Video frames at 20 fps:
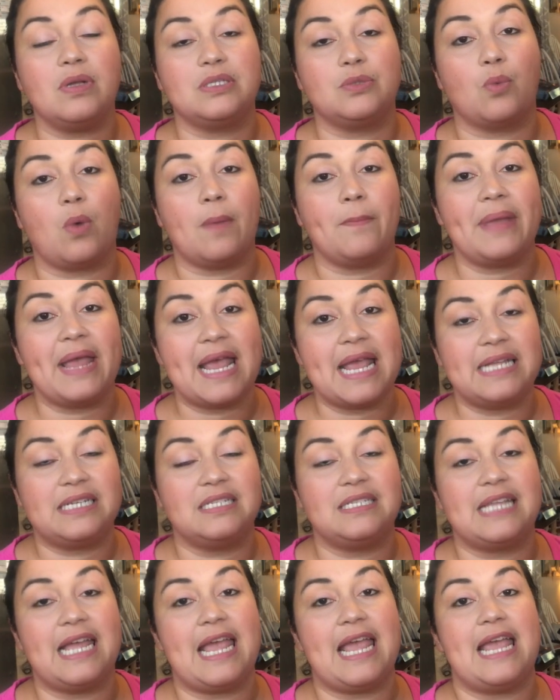It's one page a
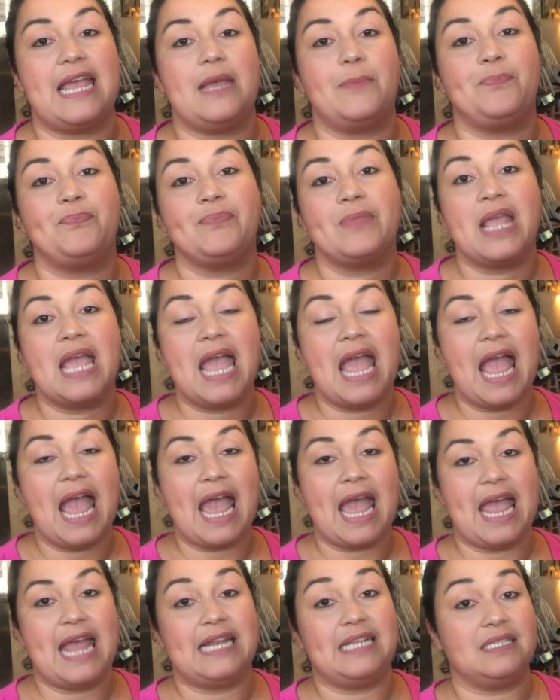day
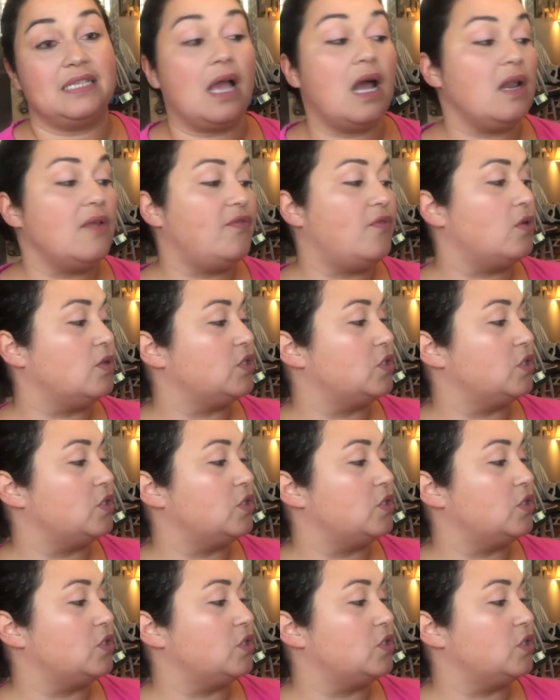and it's colorful.